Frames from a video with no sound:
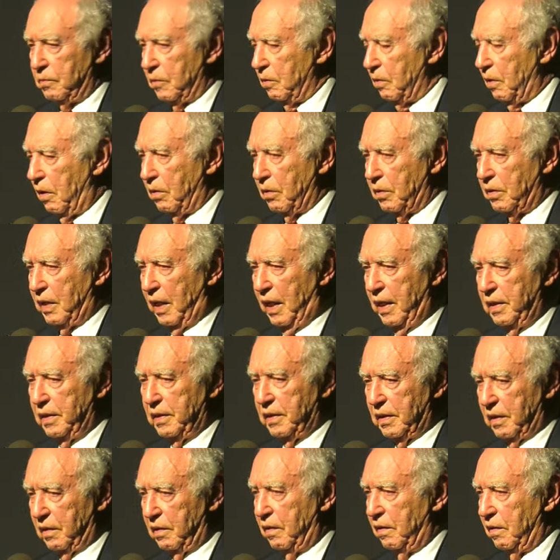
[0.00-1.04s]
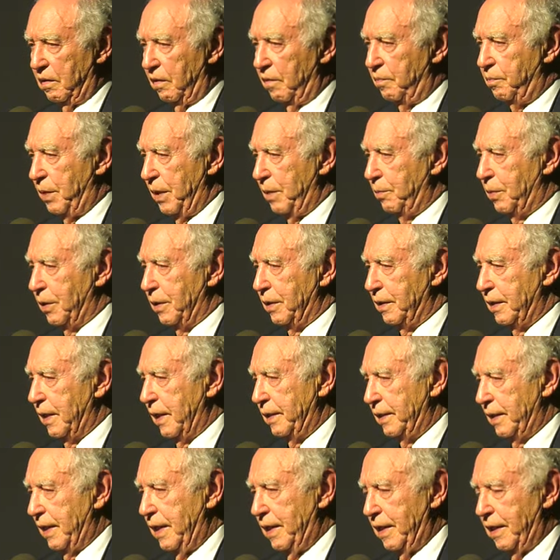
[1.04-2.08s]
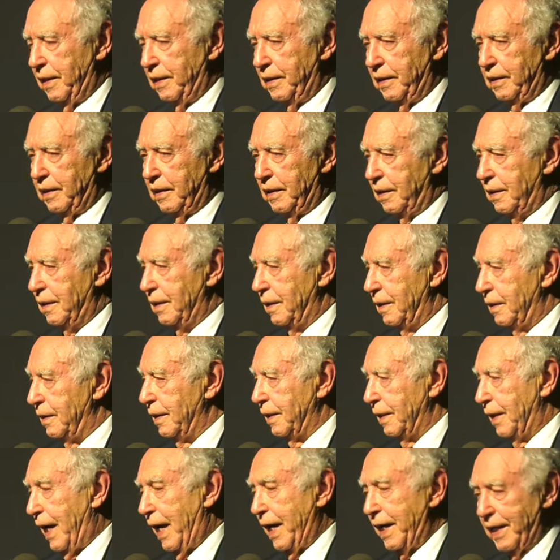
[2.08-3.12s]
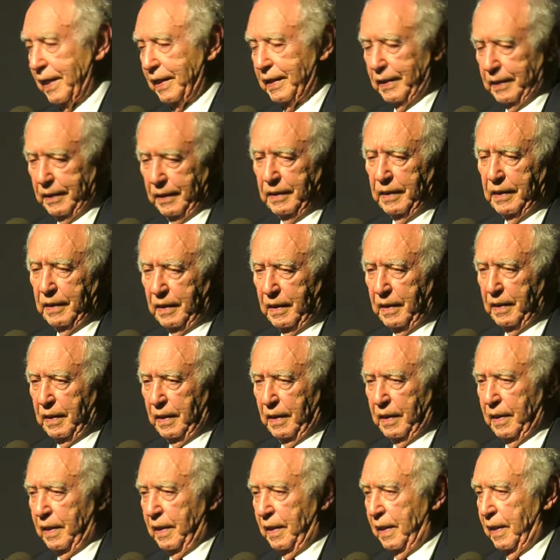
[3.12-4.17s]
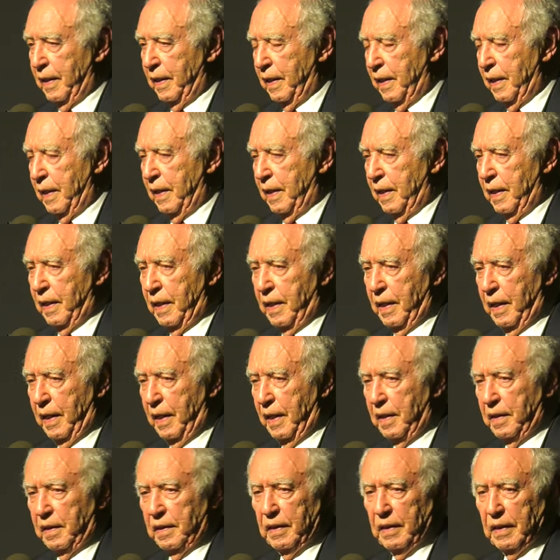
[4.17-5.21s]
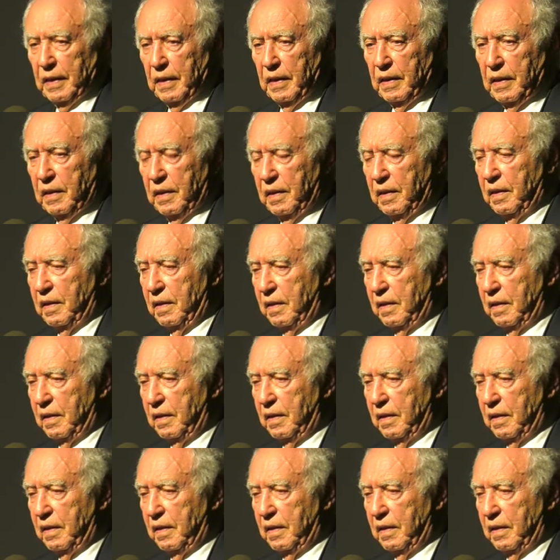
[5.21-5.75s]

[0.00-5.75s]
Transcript: all kinds of, people that they didn't like. And uh,